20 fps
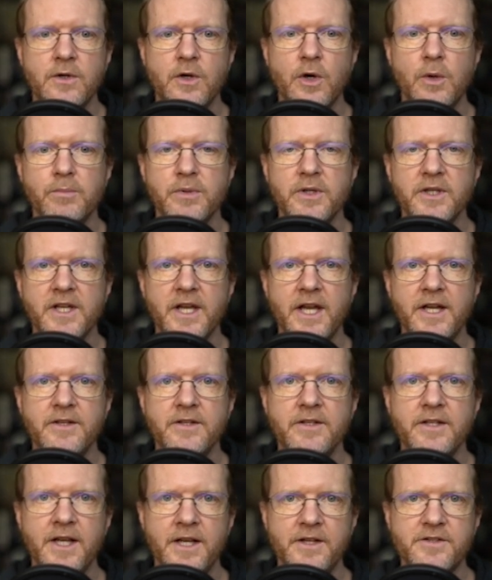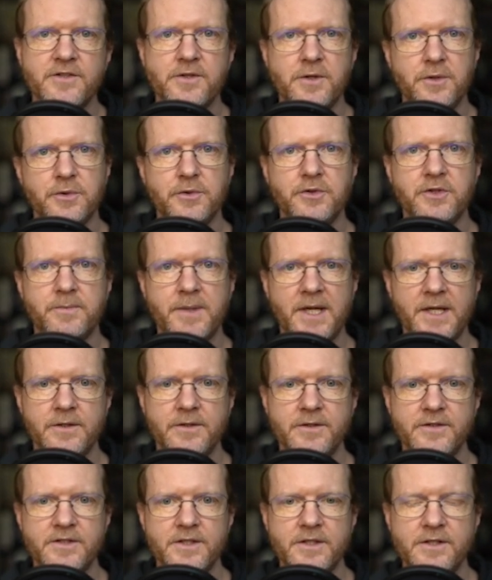complicated external
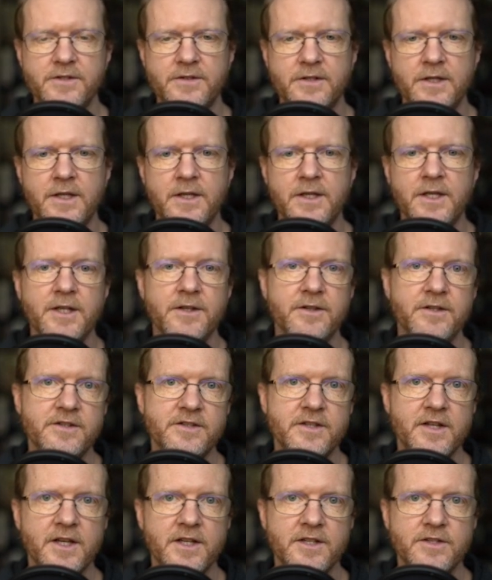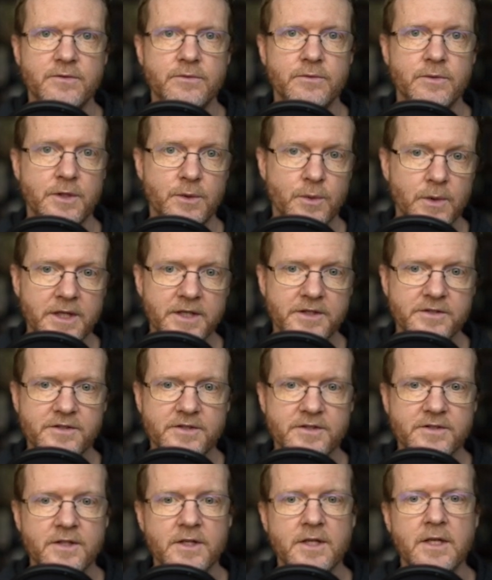dependencies, in this case
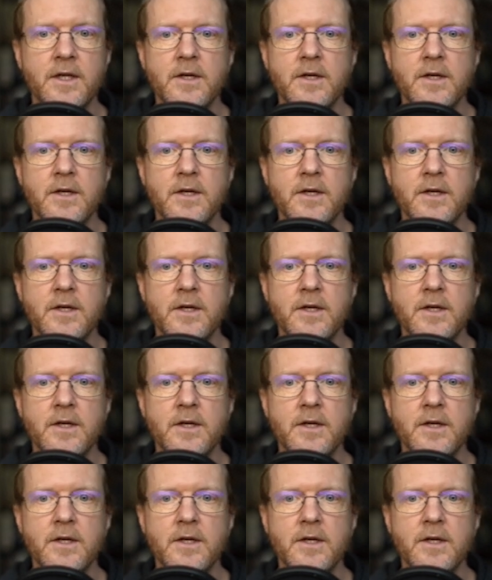requests,